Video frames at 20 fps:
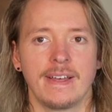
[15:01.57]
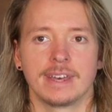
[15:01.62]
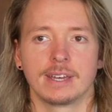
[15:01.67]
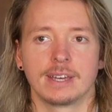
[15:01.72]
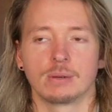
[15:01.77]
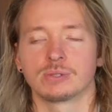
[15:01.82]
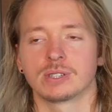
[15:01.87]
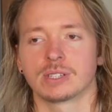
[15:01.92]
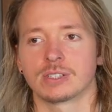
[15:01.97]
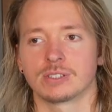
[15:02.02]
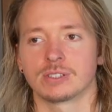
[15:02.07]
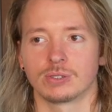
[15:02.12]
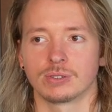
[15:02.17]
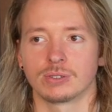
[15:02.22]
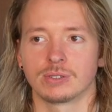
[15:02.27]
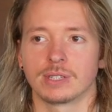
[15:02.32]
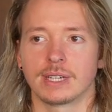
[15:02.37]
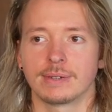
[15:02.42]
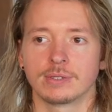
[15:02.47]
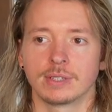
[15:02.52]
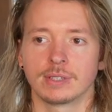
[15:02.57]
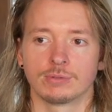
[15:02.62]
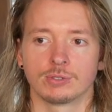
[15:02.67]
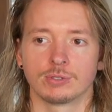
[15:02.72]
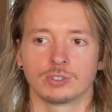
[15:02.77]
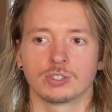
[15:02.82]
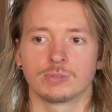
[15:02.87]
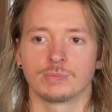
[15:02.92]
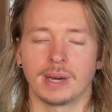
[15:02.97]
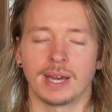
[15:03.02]
It was like a certain level of
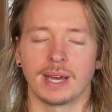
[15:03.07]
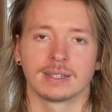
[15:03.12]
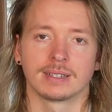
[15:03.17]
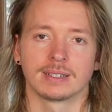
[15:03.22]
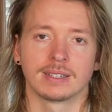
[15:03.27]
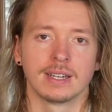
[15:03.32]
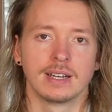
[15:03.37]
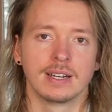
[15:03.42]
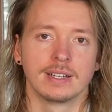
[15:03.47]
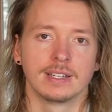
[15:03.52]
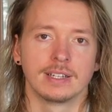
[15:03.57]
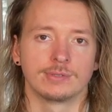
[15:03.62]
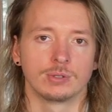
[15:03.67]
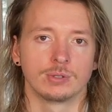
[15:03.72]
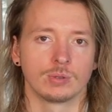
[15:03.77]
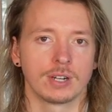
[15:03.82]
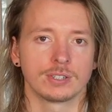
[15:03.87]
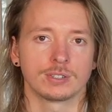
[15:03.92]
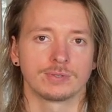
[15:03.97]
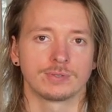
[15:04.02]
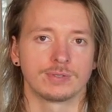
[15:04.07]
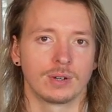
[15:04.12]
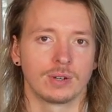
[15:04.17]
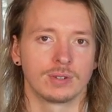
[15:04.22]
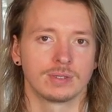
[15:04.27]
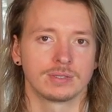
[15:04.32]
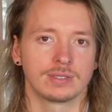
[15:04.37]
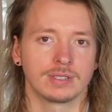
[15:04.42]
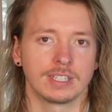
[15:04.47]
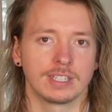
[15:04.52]
respect. If you were on your
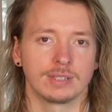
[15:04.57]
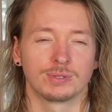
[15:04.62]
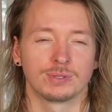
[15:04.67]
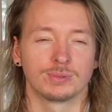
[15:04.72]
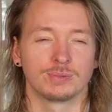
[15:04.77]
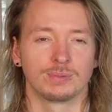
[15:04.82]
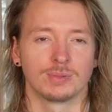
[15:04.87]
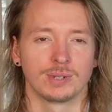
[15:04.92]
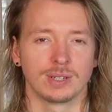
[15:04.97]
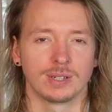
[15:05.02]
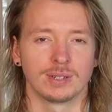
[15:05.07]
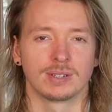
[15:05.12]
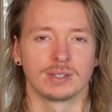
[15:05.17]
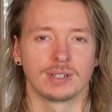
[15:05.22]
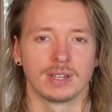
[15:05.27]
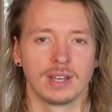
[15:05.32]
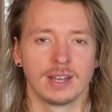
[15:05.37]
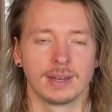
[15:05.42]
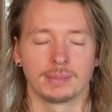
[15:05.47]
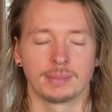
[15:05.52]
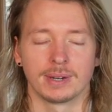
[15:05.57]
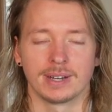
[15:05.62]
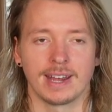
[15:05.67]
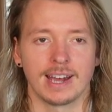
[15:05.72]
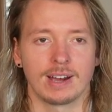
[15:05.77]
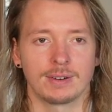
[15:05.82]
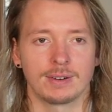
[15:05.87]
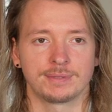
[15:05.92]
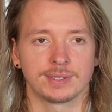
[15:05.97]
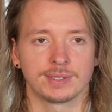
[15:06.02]
phone, it was weird. But
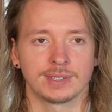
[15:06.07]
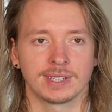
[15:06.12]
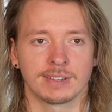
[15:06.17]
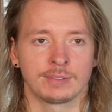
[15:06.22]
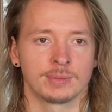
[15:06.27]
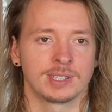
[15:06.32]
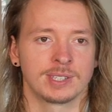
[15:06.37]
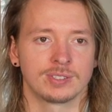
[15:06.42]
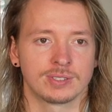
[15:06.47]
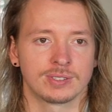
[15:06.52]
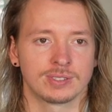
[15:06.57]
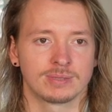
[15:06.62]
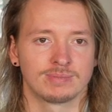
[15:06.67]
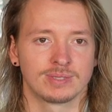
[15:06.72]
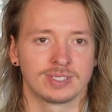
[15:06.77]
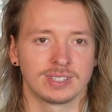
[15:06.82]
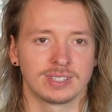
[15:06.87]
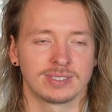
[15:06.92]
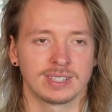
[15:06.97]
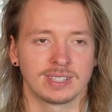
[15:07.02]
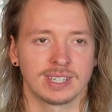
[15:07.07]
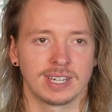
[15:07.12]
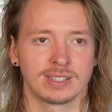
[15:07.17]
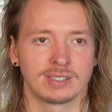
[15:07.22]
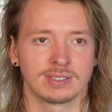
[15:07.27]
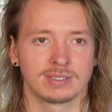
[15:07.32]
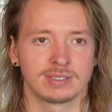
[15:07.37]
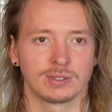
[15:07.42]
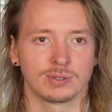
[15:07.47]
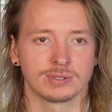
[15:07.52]
now I feel like everybody just sits together
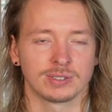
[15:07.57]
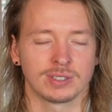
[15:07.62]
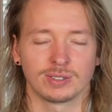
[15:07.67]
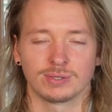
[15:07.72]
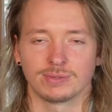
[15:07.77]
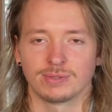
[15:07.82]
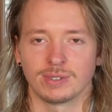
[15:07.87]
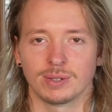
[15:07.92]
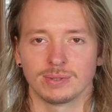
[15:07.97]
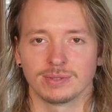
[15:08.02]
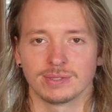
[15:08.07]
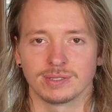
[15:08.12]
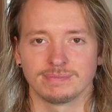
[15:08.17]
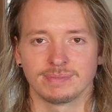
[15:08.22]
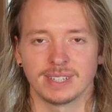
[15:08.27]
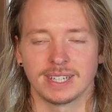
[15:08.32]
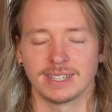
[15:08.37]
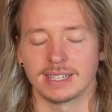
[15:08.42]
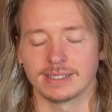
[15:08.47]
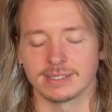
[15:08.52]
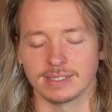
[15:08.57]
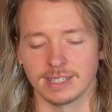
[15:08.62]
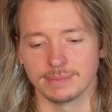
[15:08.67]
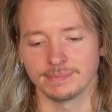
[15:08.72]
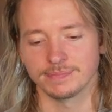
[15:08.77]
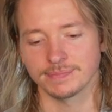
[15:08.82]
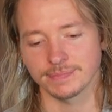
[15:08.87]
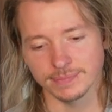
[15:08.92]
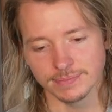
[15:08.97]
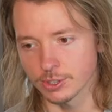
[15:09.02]
and goes on their phones, and that's it.
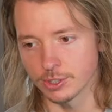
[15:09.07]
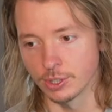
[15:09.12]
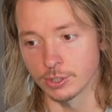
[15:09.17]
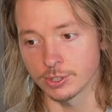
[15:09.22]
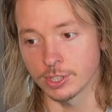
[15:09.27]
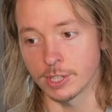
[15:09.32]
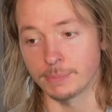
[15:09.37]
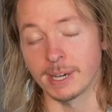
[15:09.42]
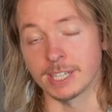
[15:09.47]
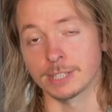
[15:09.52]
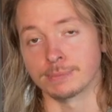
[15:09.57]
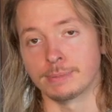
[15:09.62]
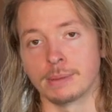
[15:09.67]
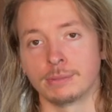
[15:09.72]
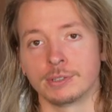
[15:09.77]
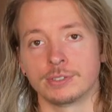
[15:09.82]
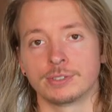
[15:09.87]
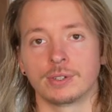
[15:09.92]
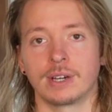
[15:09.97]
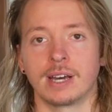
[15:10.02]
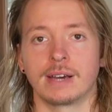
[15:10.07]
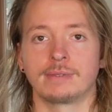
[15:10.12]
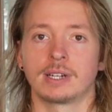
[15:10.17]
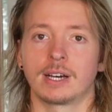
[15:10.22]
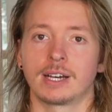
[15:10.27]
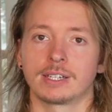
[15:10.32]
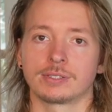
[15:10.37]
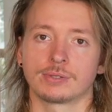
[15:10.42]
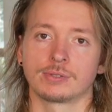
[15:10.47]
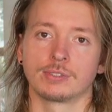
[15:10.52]
So those are the best memories you'll have in
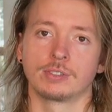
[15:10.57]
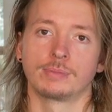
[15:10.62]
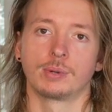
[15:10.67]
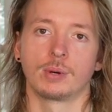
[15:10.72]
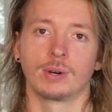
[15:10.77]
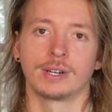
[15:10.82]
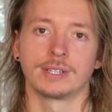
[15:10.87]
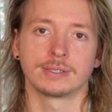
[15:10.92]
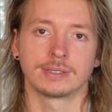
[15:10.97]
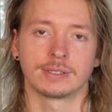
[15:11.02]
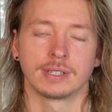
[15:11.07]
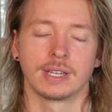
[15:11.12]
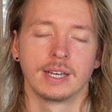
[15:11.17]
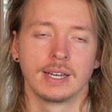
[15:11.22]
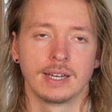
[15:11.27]
high school, boys.